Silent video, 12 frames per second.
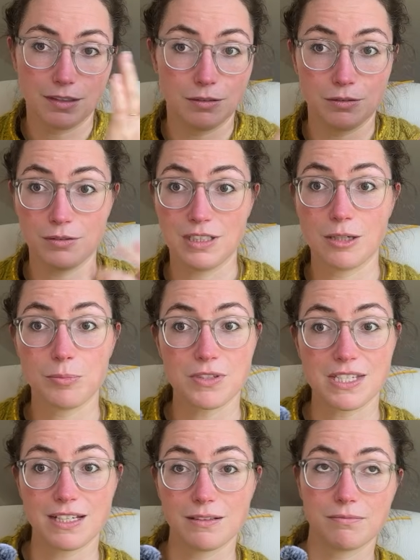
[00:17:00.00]
you do the
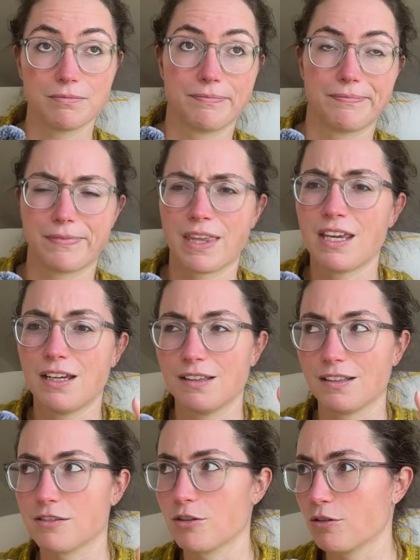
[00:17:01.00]
opposite.
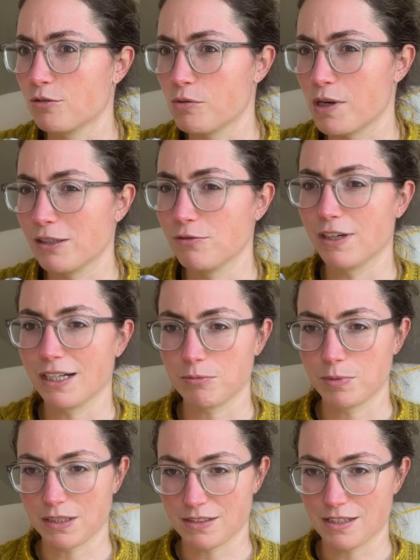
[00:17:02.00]
It's not quite right
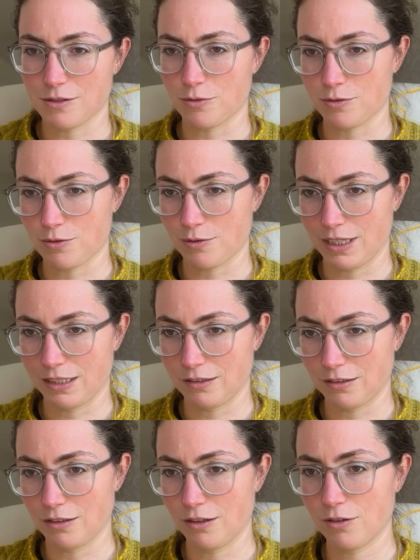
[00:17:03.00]
because there's also like
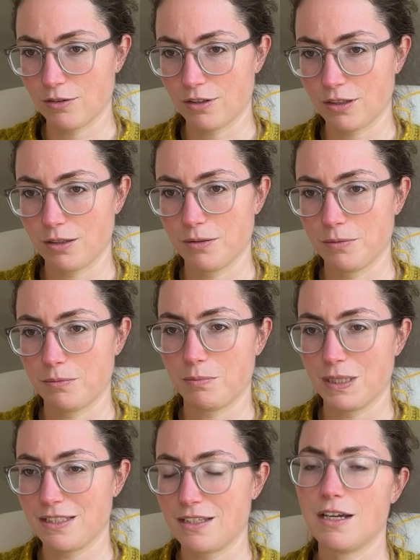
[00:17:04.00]
the longer
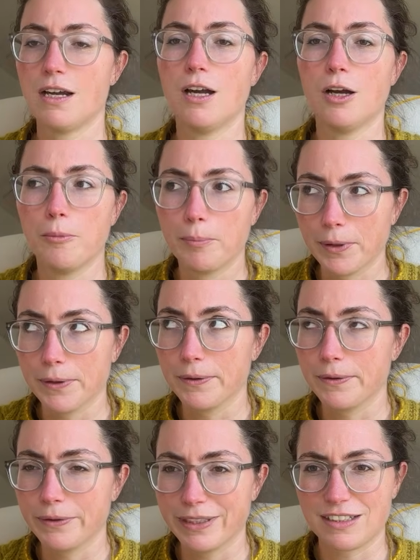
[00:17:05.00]
bit, but
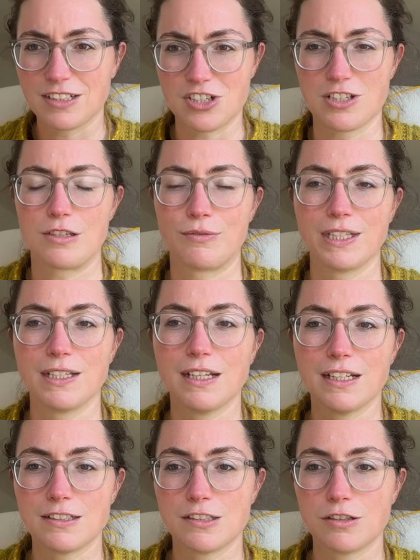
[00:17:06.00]
you get the gist of it.
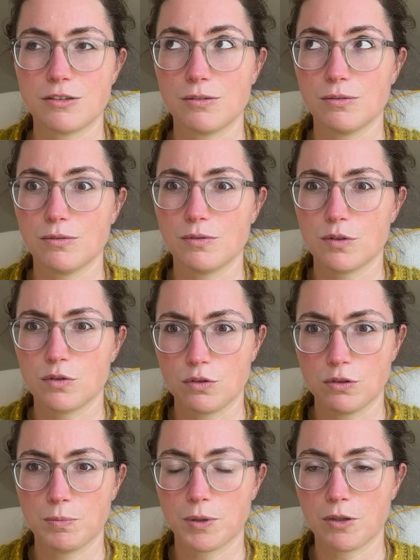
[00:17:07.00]
It's not
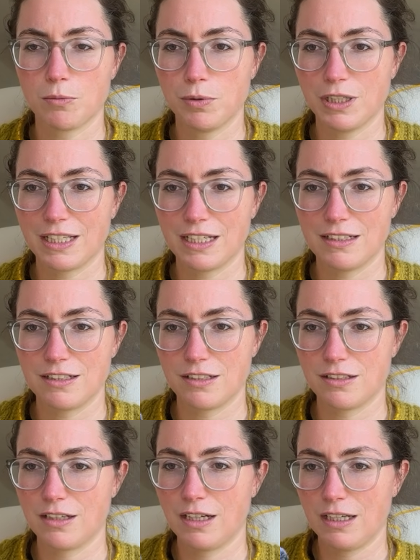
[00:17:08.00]
super
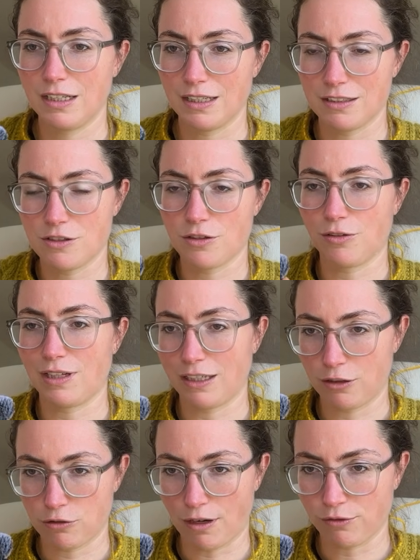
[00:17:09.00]
complicated. It's not
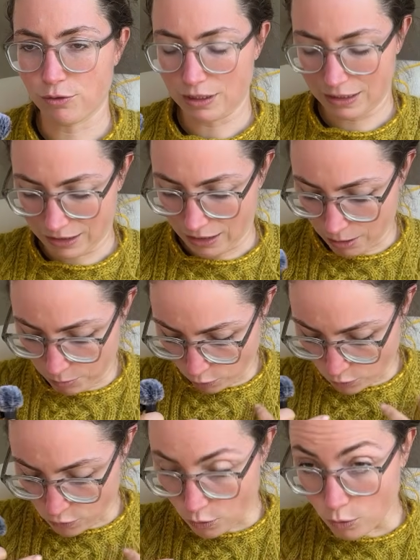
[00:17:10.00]
like traveling
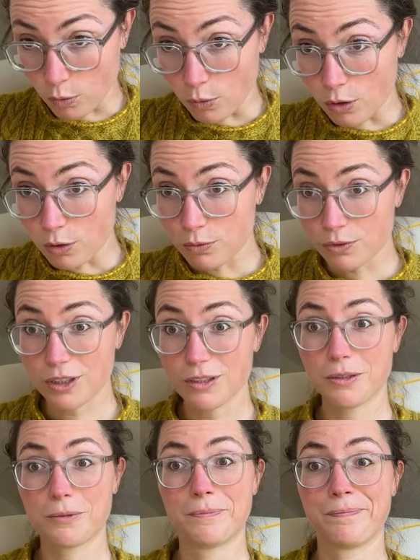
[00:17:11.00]
cables all over